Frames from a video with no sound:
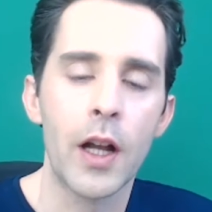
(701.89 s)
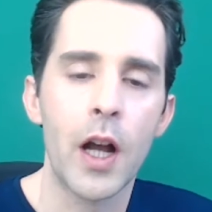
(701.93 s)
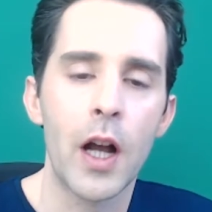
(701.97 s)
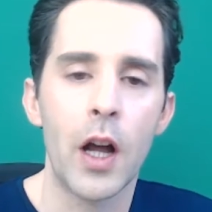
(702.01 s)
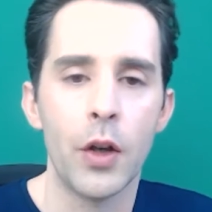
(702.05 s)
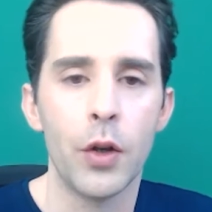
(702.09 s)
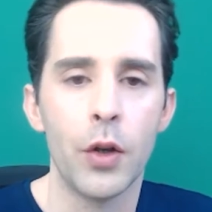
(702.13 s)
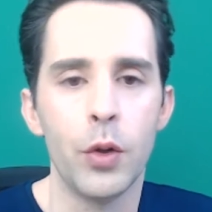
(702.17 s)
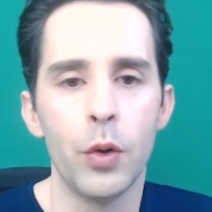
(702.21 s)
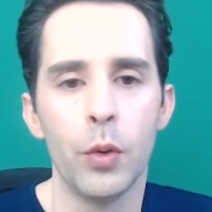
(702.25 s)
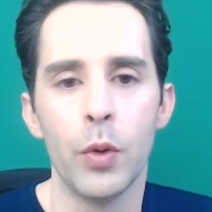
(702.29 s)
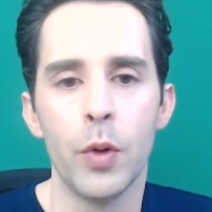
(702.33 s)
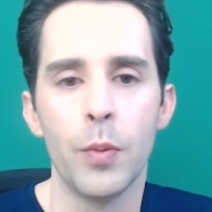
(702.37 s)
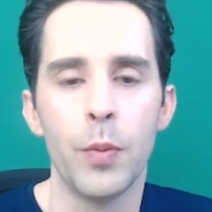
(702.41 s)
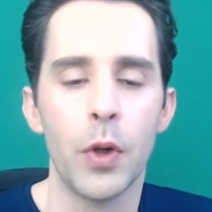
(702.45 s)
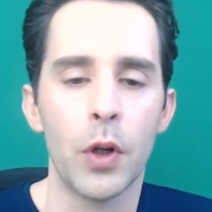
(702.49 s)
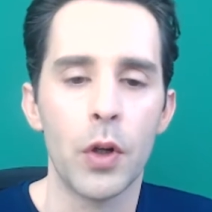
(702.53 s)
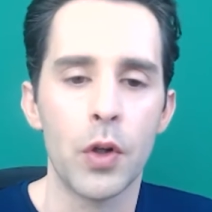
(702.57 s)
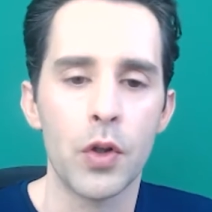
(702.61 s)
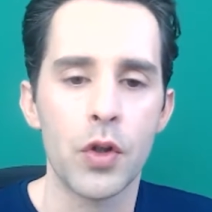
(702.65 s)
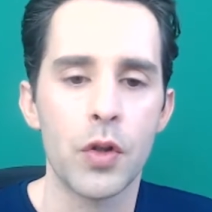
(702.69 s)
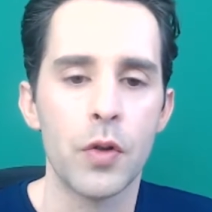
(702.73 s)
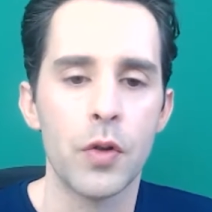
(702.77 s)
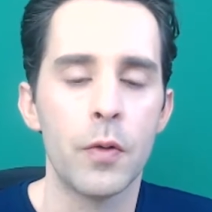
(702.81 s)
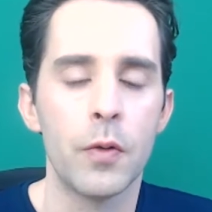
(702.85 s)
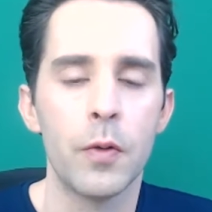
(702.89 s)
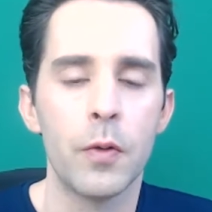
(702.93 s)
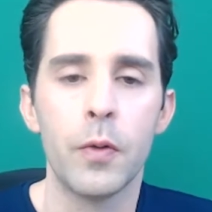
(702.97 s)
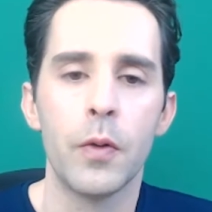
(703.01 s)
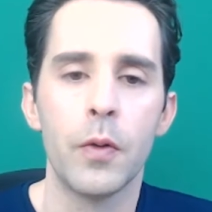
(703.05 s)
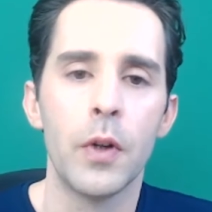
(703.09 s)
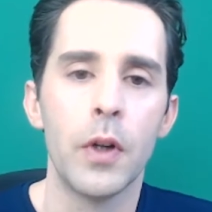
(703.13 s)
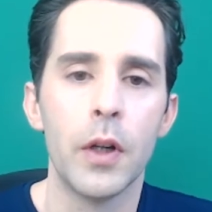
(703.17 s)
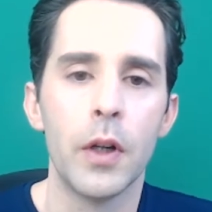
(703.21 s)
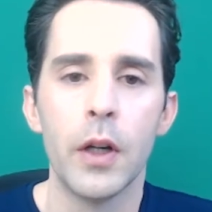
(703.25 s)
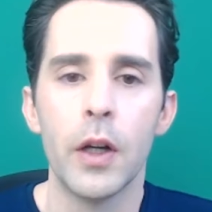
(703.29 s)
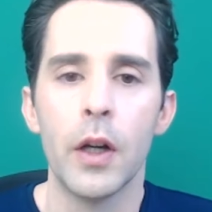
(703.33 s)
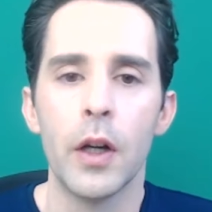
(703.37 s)
I can't do it because
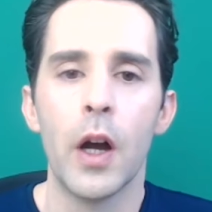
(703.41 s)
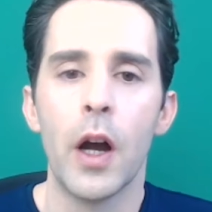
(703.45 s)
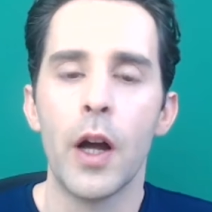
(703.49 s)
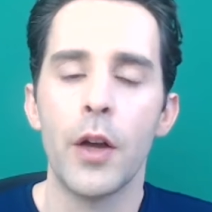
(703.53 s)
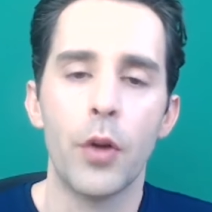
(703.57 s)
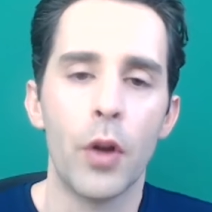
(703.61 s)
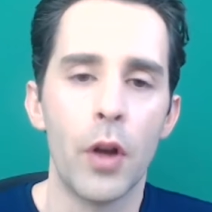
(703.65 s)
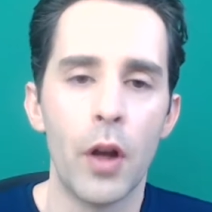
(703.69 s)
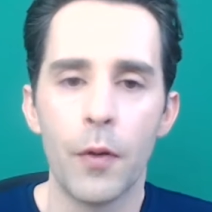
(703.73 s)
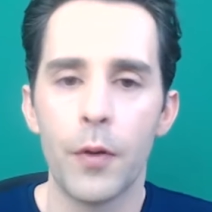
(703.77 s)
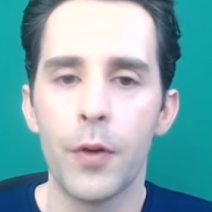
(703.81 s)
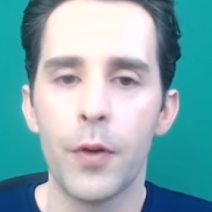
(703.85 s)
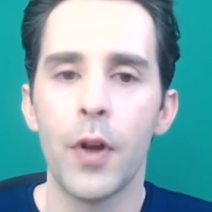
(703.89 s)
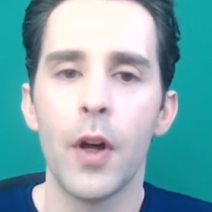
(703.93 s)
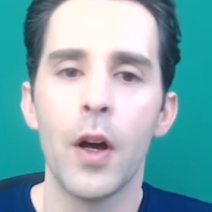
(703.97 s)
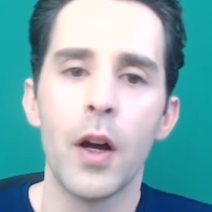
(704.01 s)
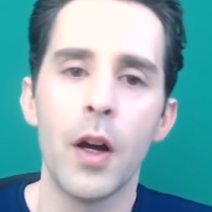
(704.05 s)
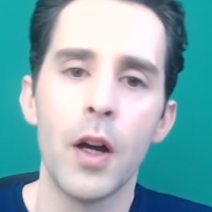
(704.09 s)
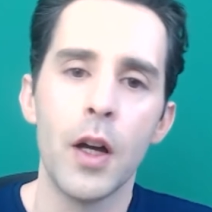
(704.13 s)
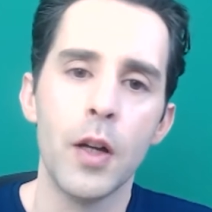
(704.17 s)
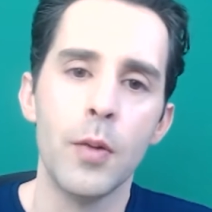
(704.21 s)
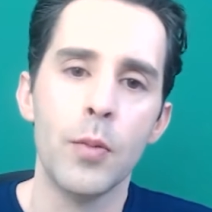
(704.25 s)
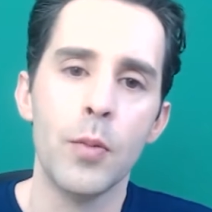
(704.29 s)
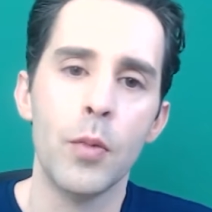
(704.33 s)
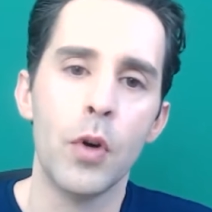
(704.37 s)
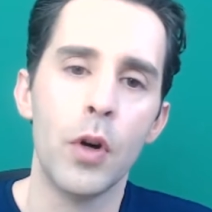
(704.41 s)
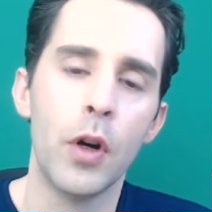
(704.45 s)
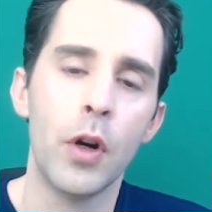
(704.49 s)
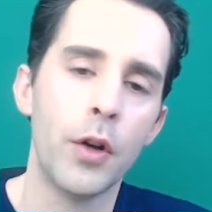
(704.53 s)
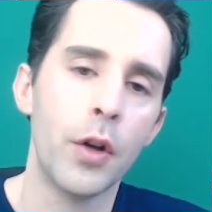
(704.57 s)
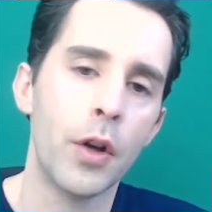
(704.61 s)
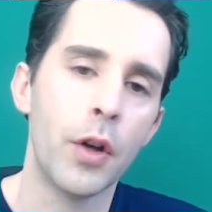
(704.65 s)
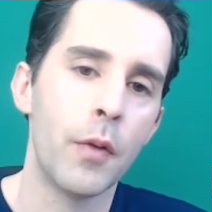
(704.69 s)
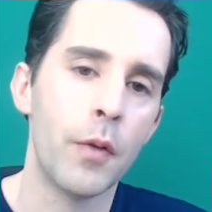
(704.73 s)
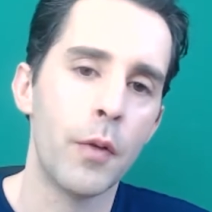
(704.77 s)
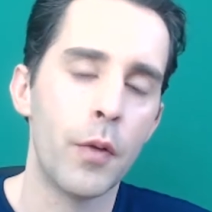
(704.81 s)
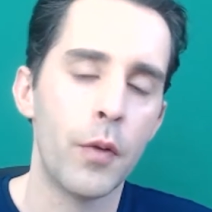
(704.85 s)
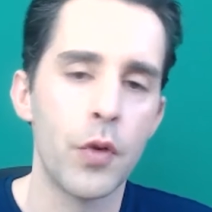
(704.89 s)
I don't have time or I
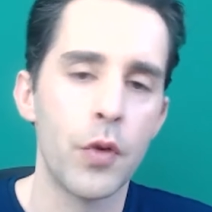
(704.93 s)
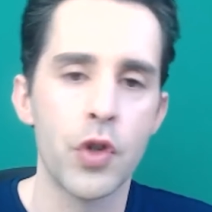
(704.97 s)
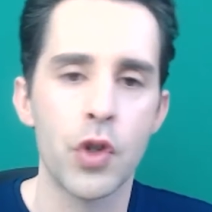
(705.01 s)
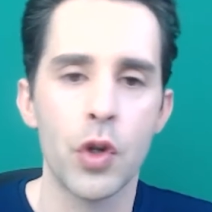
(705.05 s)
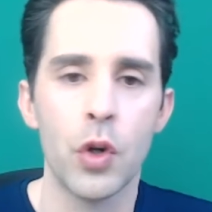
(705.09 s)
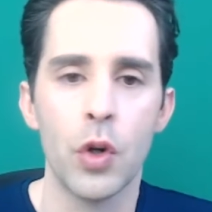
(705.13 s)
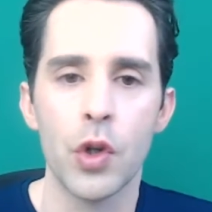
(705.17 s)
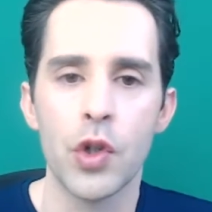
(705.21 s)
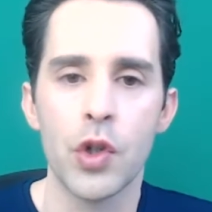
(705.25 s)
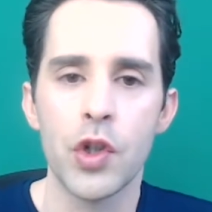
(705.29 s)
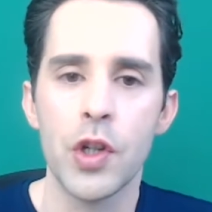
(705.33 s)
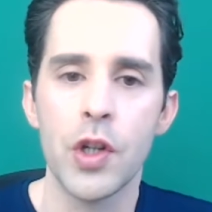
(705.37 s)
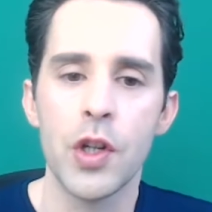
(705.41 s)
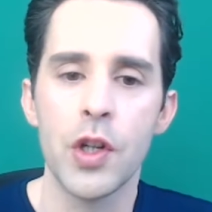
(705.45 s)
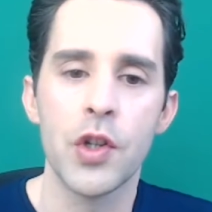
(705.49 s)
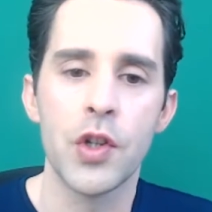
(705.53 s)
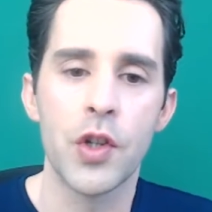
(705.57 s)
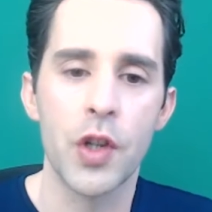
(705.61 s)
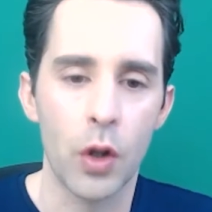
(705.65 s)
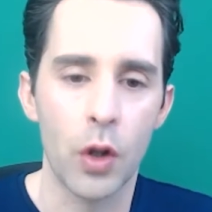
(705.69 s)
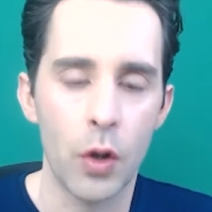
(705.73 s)
don't have the resources.